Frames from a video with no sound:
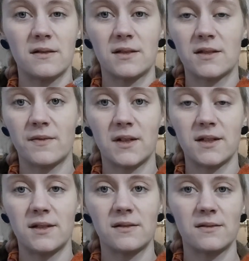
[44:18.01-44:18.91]
It's
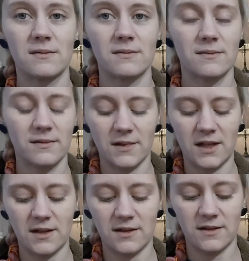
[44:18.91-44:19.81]
fine,
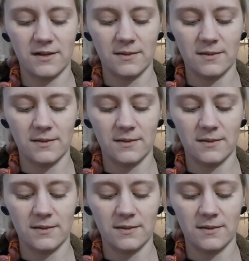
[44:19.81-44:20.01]
and